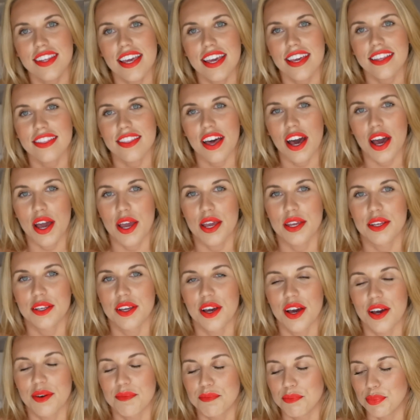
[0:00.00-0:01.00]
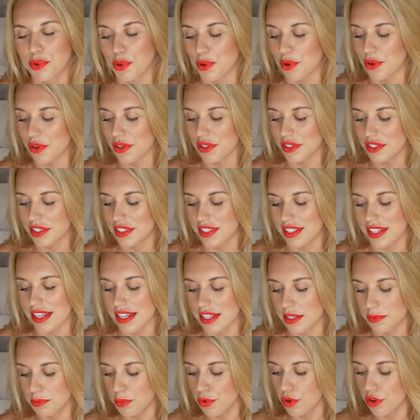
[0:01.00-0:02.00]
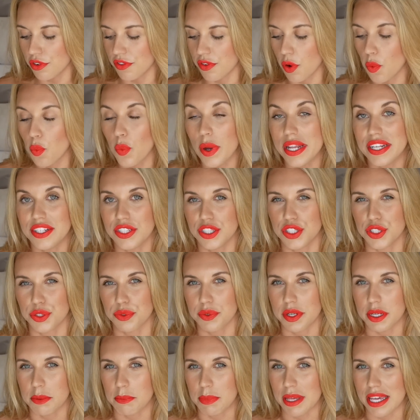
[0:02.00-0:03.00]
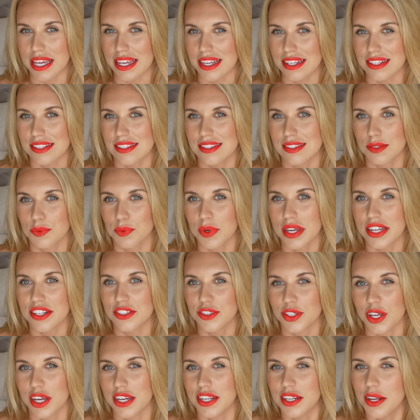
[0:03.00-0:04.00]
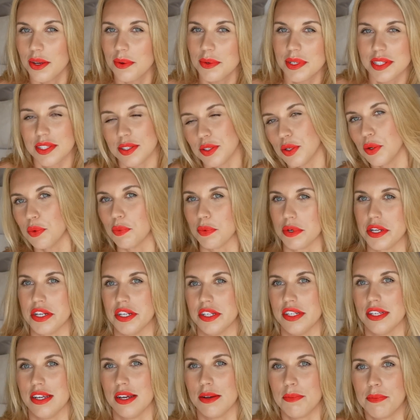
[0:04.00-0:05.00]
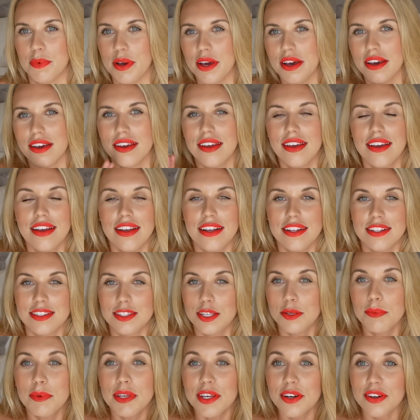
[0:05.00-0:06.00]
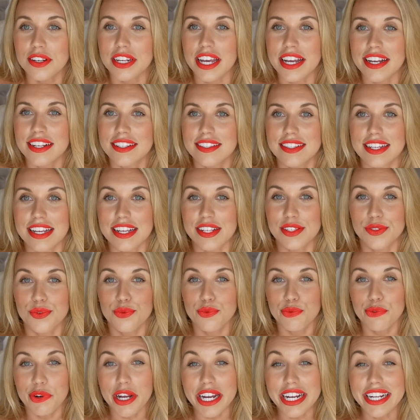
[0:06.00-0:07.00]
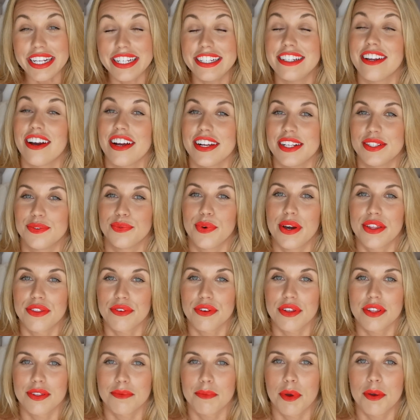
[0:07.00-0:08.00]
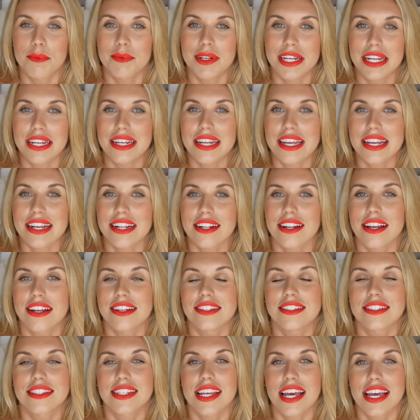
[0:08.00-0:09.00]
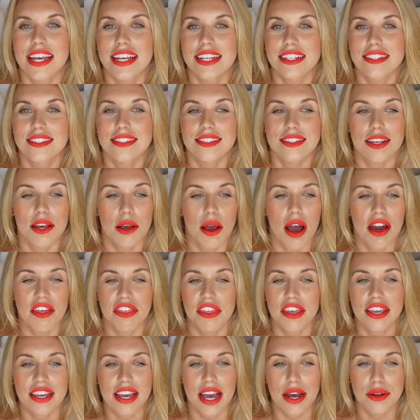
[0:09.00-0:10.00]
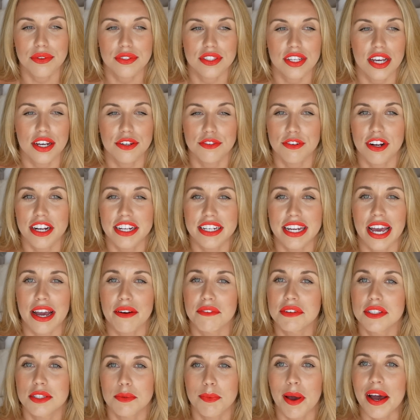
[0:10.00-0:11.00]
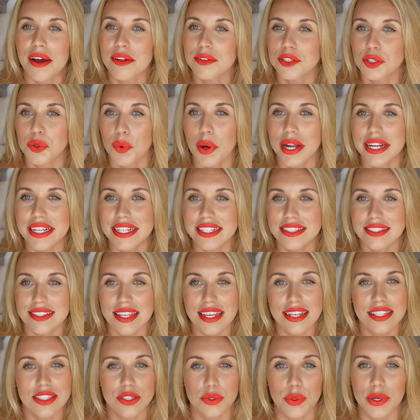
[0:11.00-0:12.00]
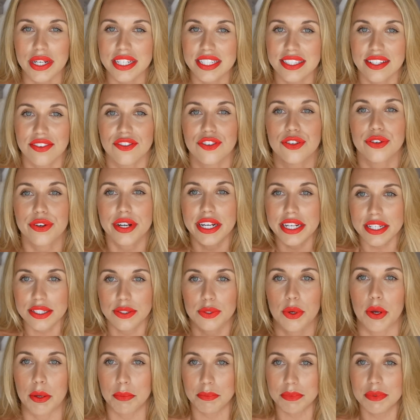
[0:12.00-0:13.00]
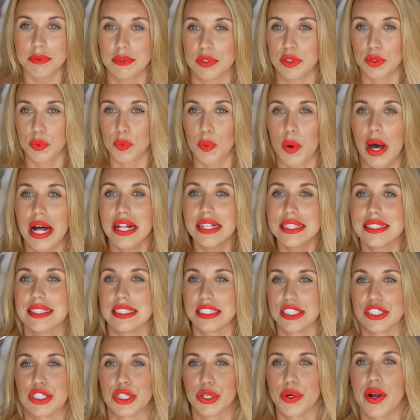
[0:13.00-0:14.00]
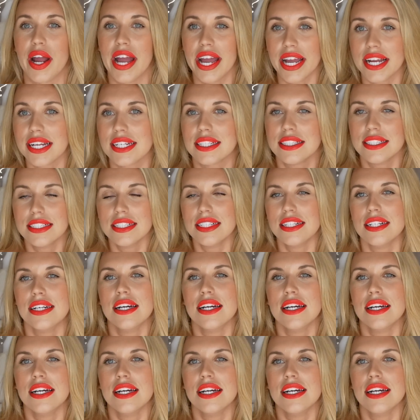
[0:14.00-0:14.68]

thing that I bought is more of a wintry piece, which I know it's not winter, but to be honest, it's really nice weather at the moment in England. It's, I think outside right now, it's about 26, 27 degrees, so I'm sweltering.